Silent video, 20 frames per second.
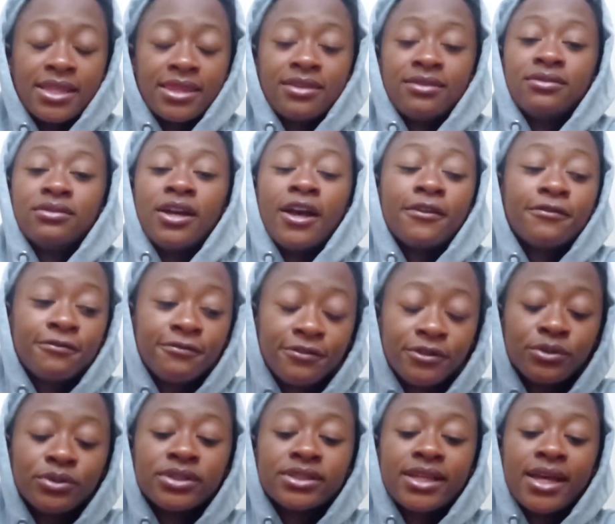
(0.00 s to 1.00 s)
I feel I
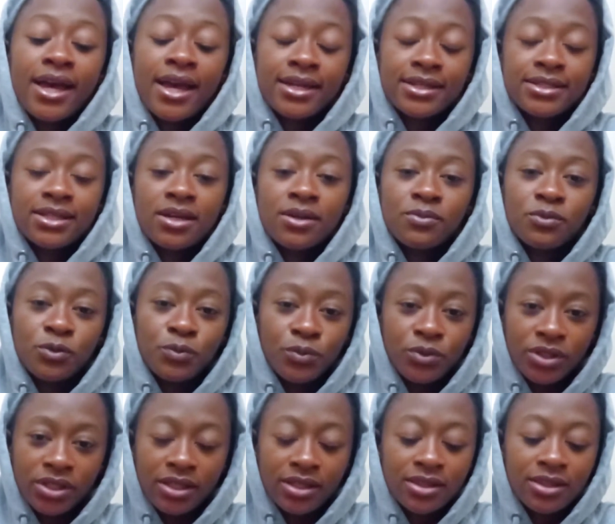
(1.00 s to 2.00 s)
feel it's high time we
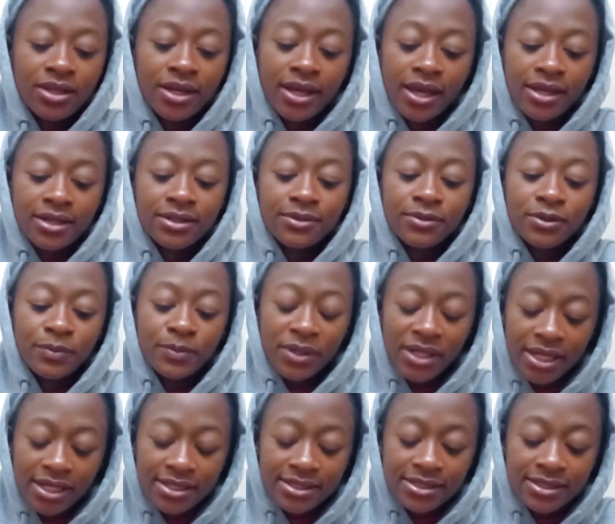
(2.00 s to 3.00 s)
bring in the academy
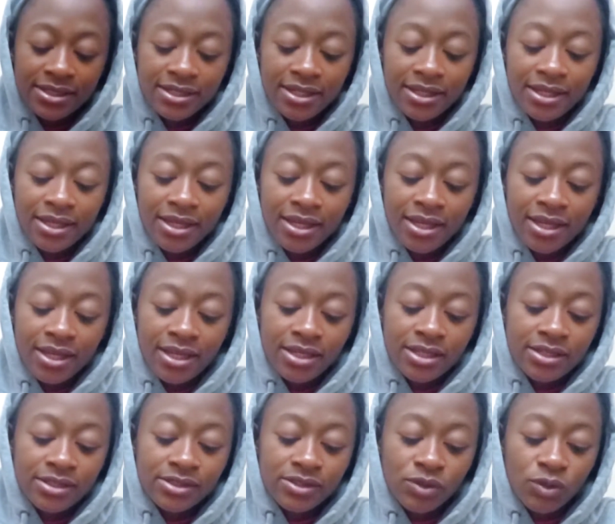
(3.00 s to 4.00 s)
players.
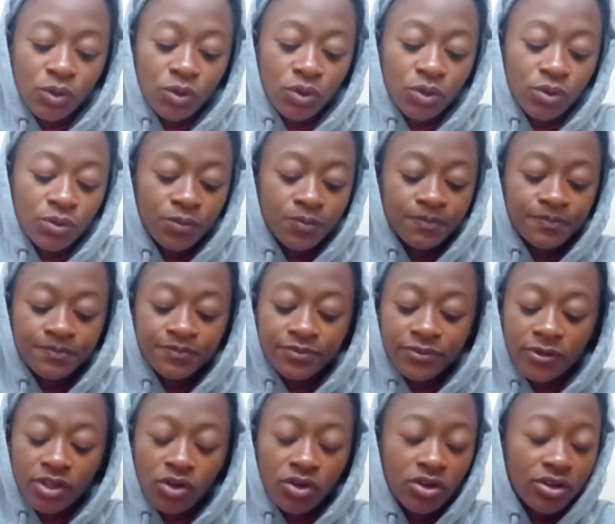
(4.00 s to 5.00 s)
So
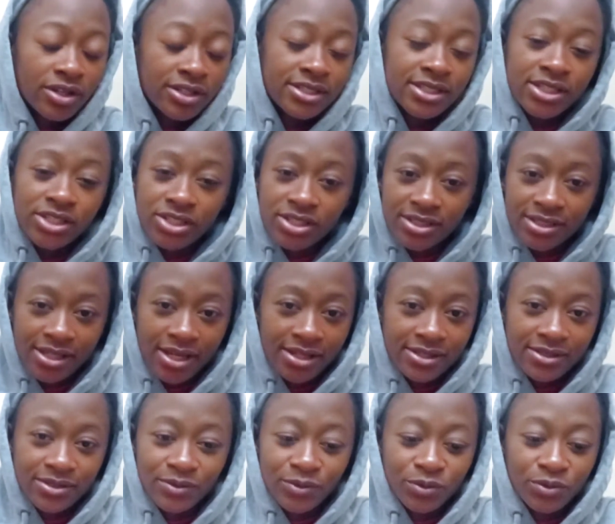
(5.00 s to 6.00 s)
congratulations,
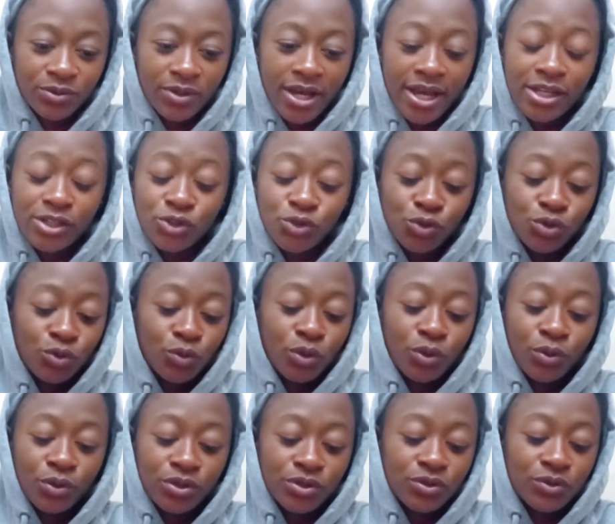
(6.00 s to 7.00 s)
Arsenal. I knew you
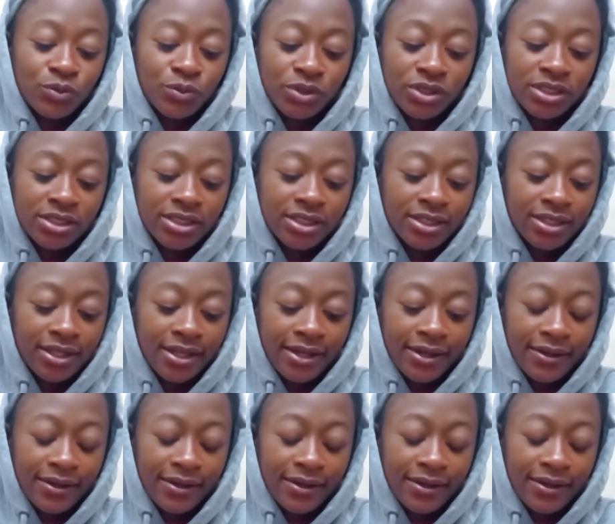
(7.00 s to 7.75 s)
were going to win.